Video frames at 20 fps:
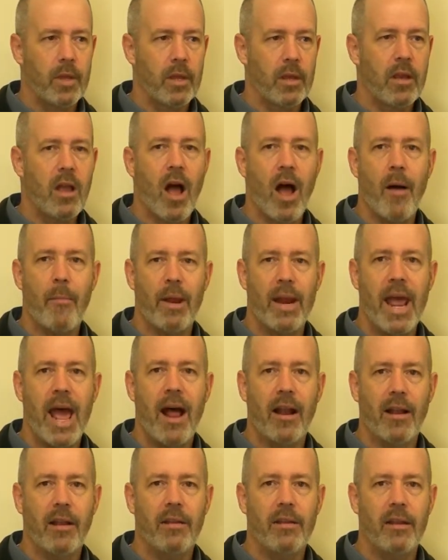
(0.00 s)

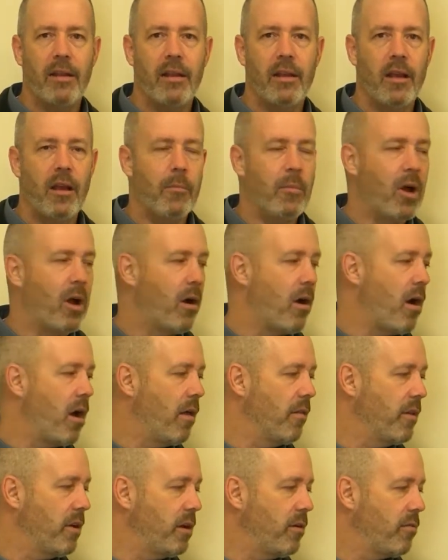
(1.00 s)
commonality among
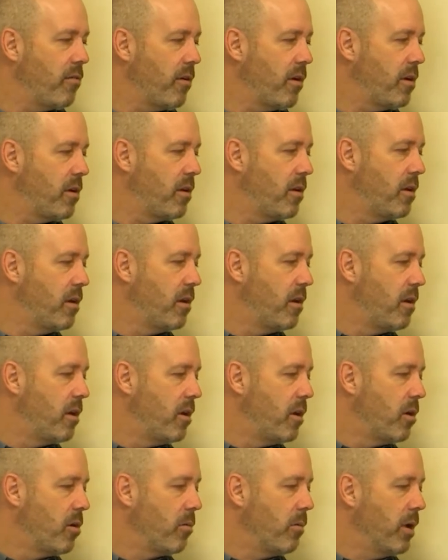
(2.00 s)
all the different
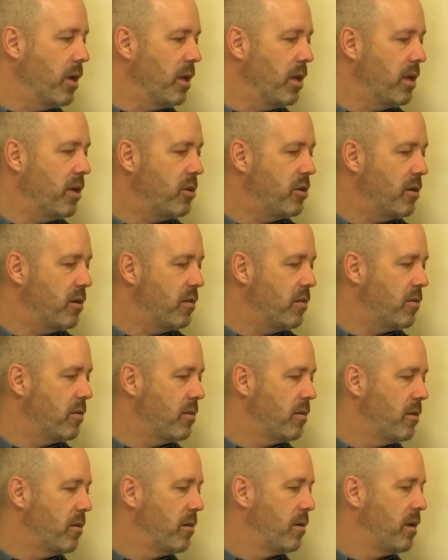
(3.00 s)

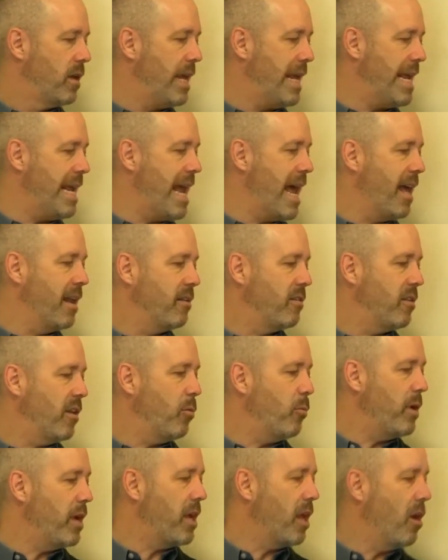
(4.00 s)
religions. He adds
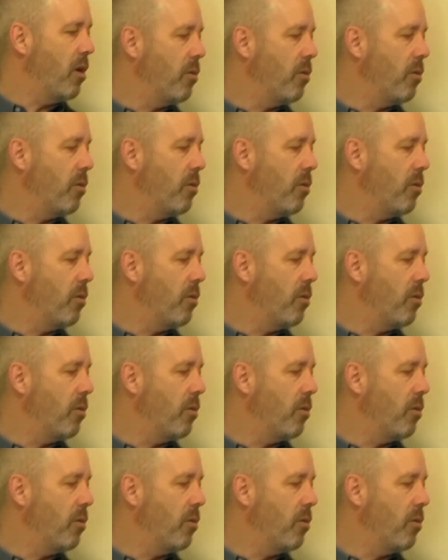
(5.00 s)
that we can